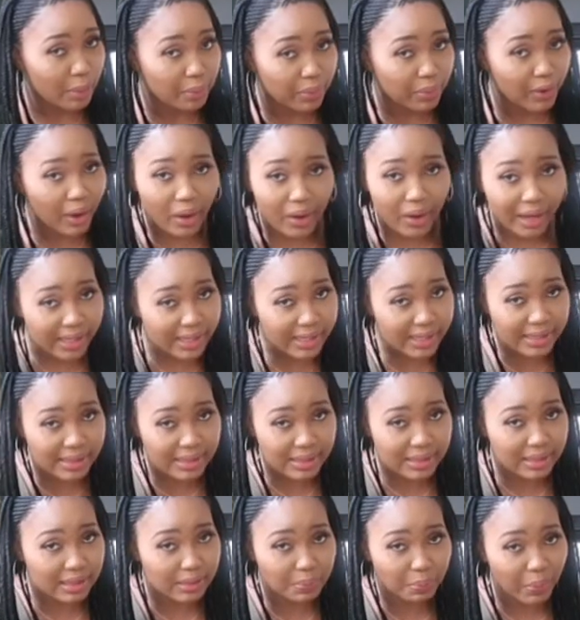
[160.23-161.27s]

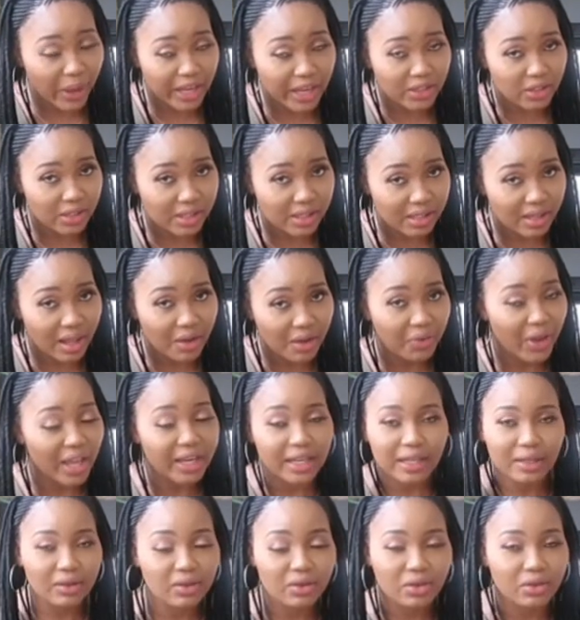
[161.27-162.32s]
bloggers page and stuff
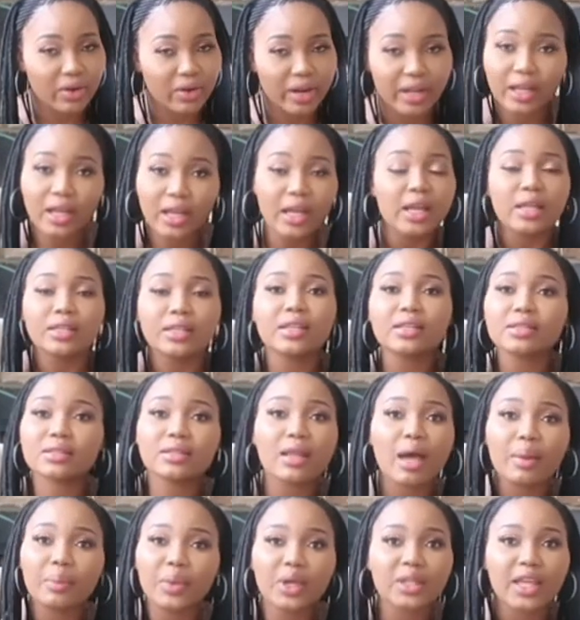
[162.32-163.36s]
and it looked great, does
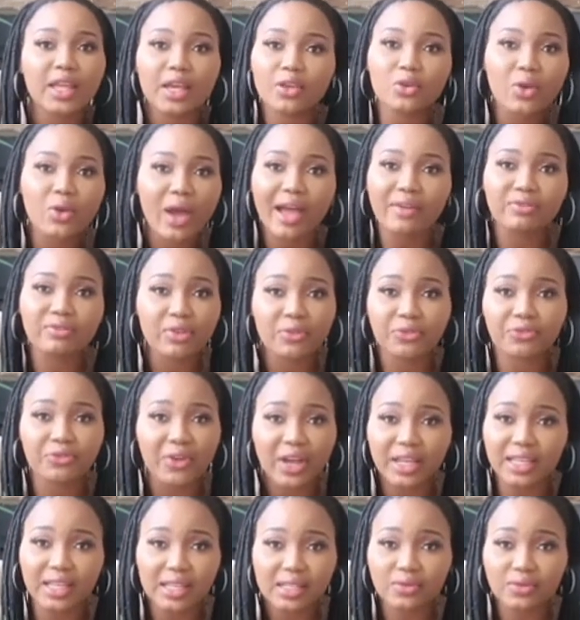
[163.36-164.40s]
not mean that you have the
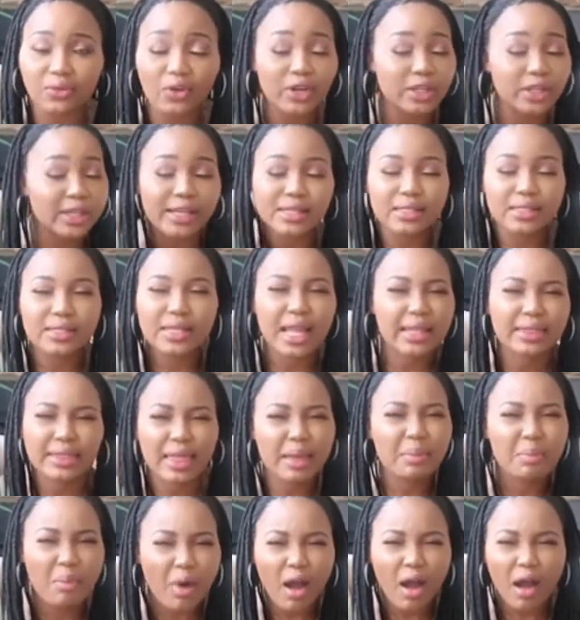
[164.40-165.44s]
fundings for it. There's
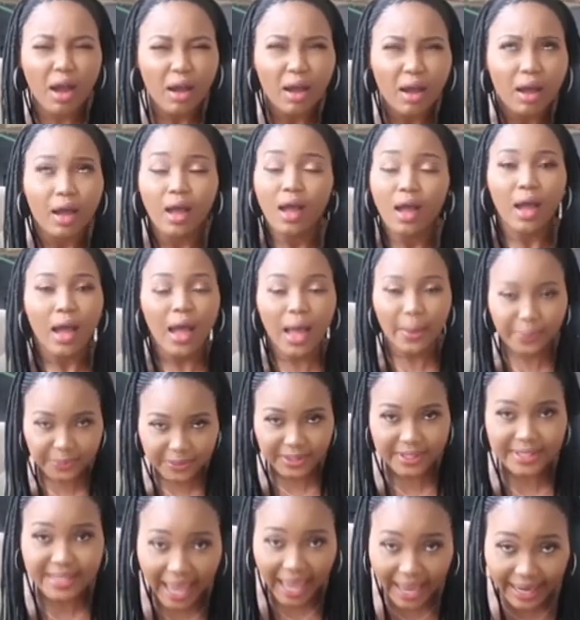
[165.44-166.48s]
nothing more
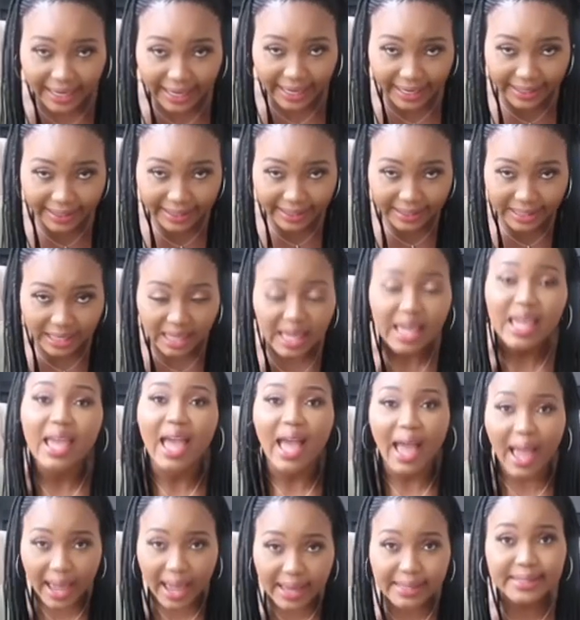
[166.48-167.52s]
upsetting,
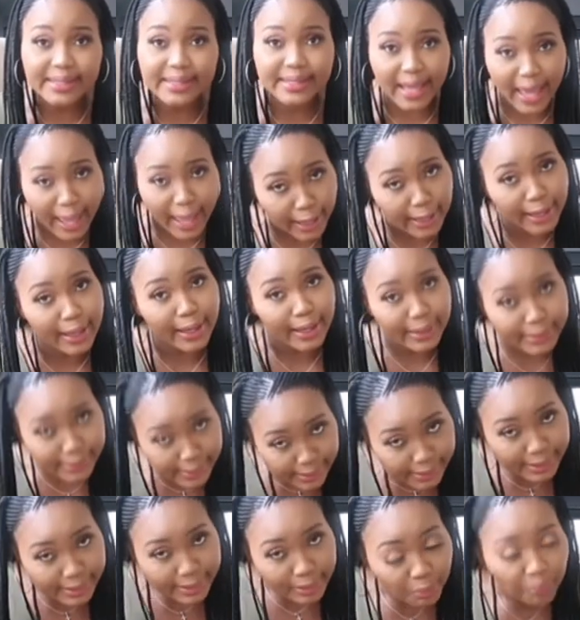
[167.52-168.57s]
I said
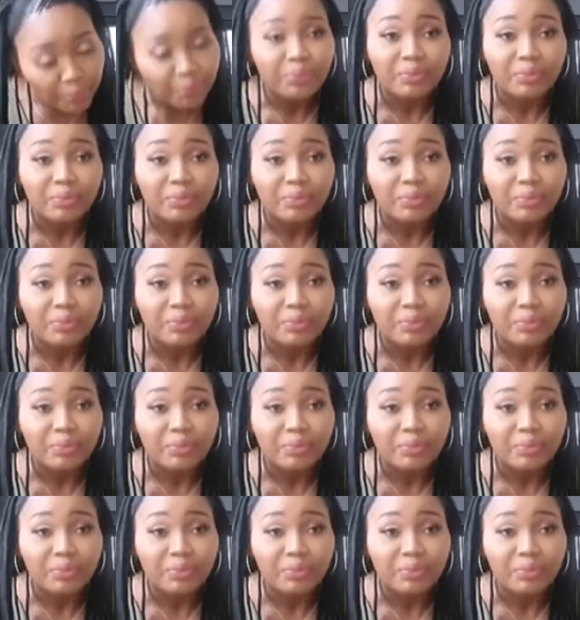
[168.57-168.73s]
it,